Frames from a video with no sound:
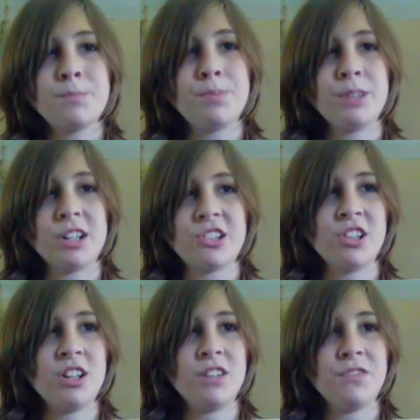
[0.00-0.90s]

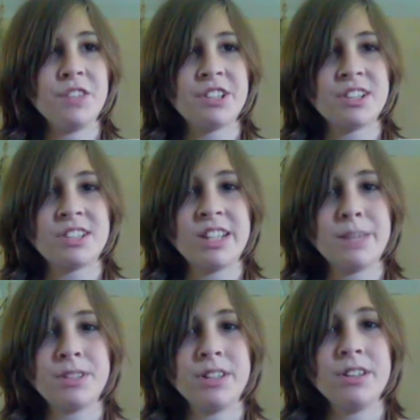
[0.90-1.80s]
production of VHS
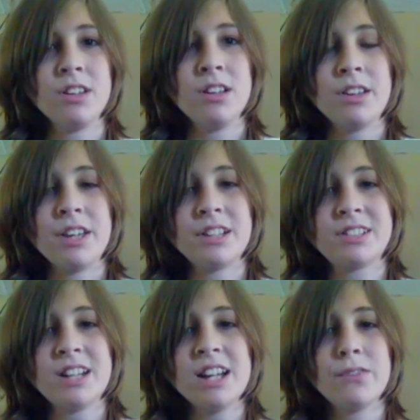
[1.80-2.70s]
tapes, and
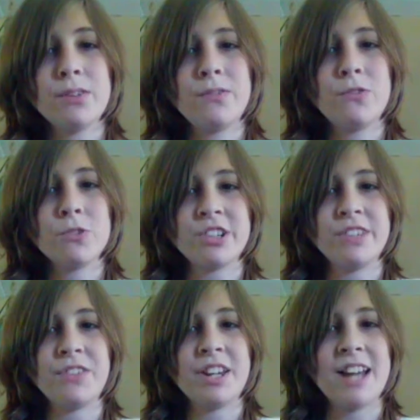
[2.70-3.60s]
it's kind of
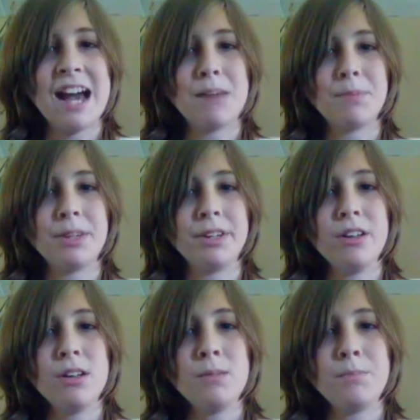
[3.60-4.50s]
unfortunate that it happened,
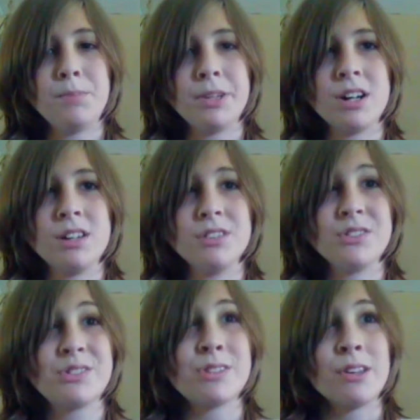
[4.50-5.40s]

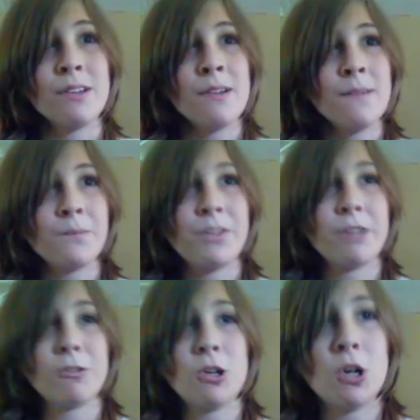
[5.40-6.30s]
because
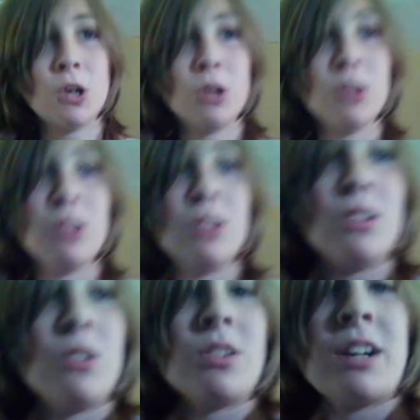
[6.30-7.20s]
they were all
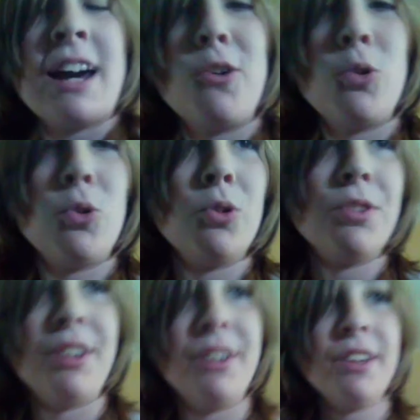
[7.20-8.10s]
kind of
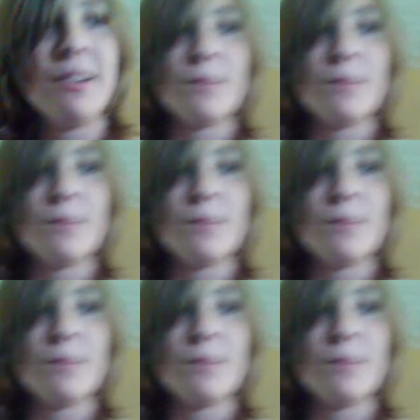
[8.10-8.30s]
old, and